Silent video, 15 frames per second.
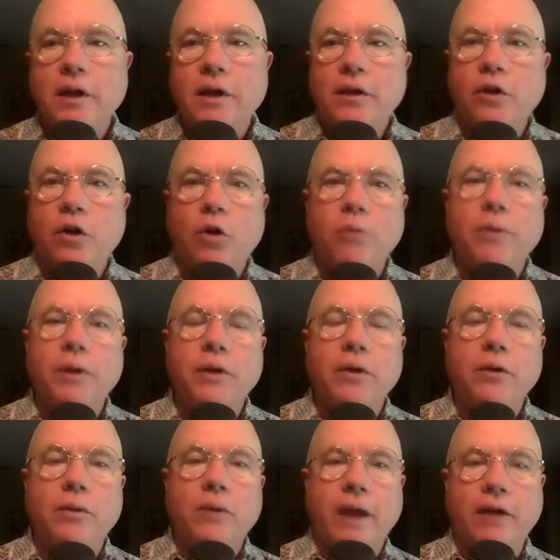you hope that
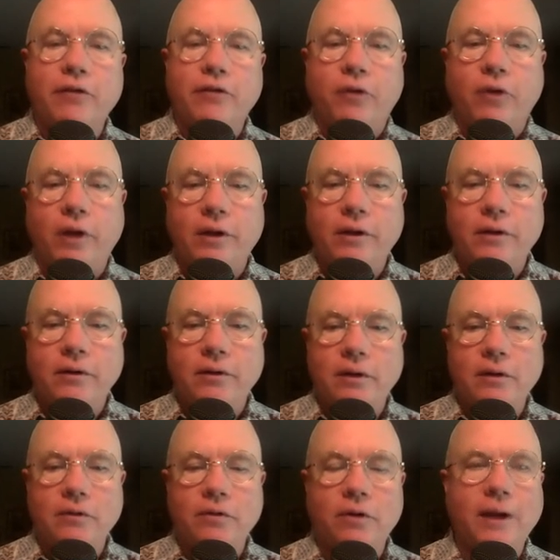you ranked for it and
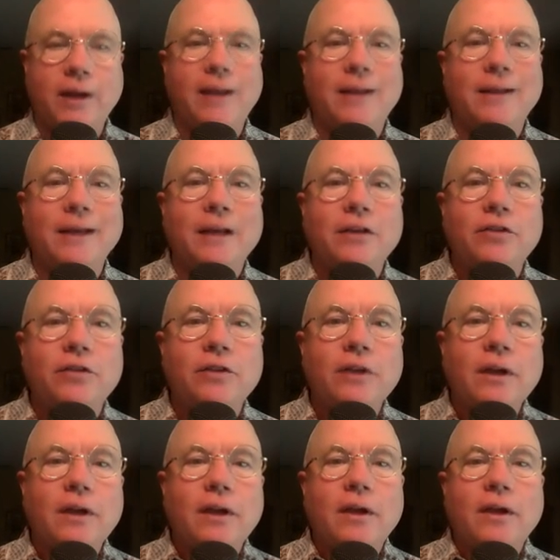you try to get links
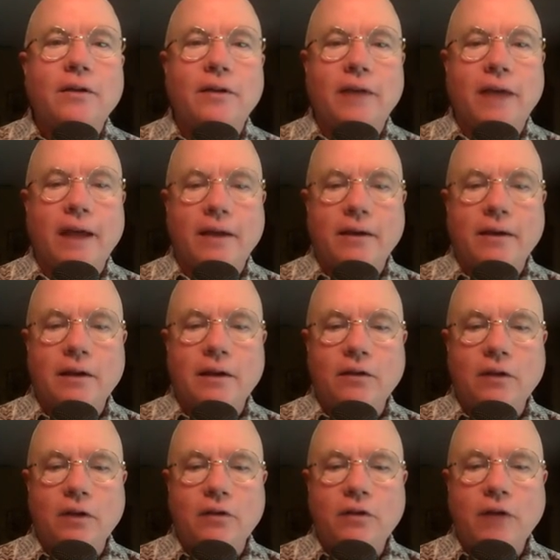to that.
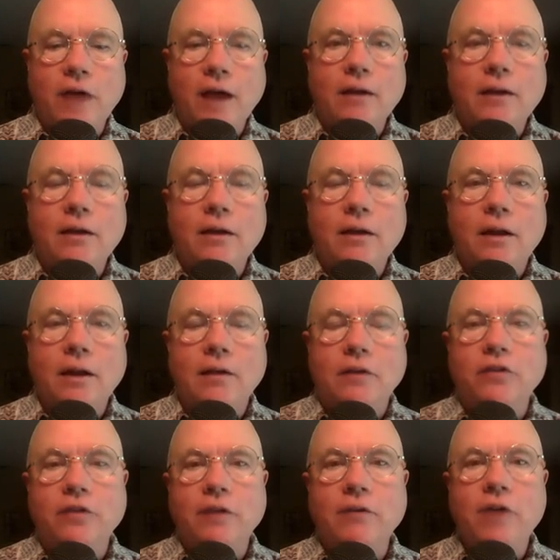It's gotten, at the
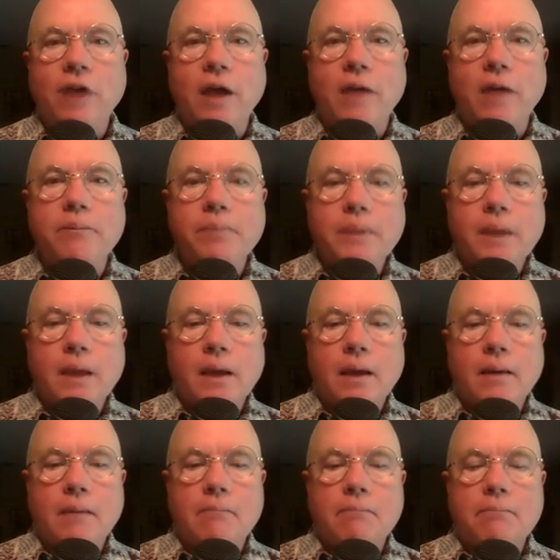same time,
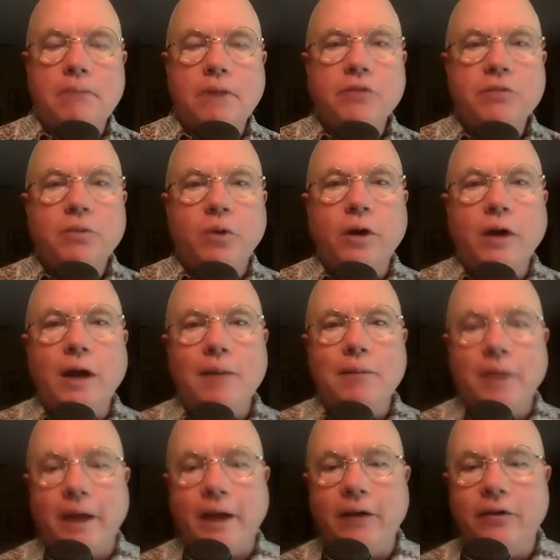much more
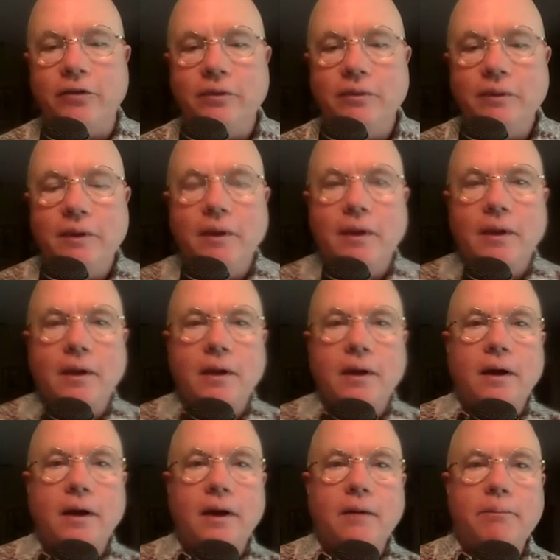complex,
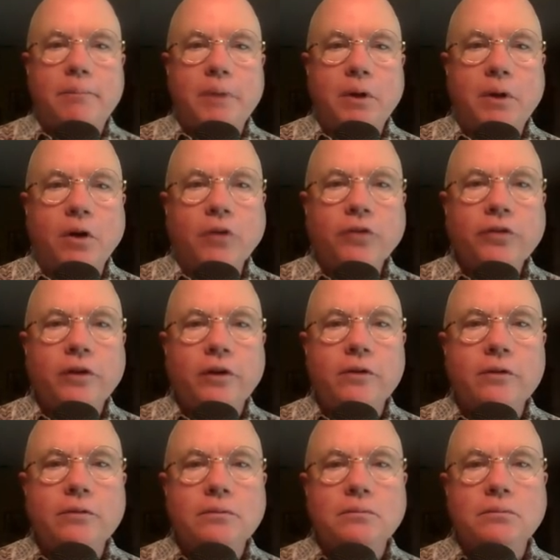but
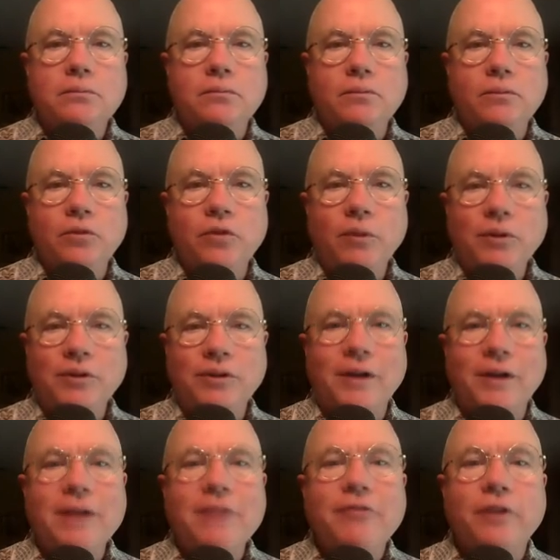also somewhat
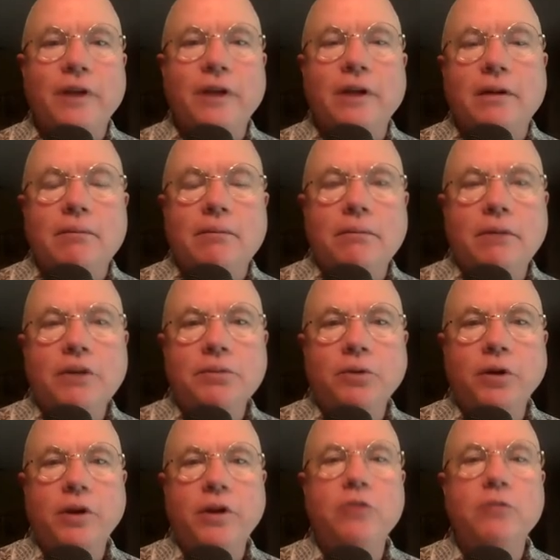delightfully much
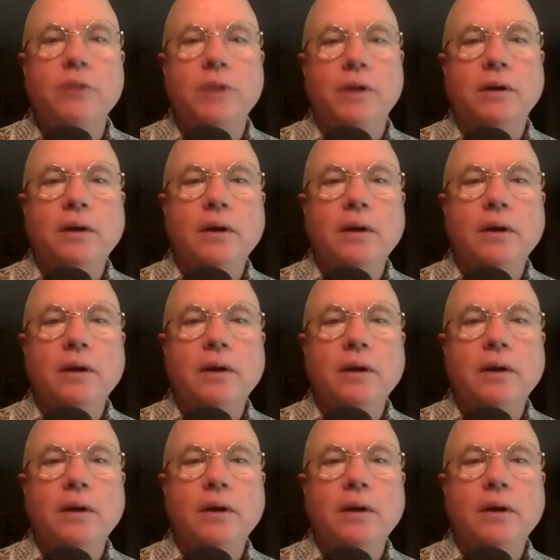more human,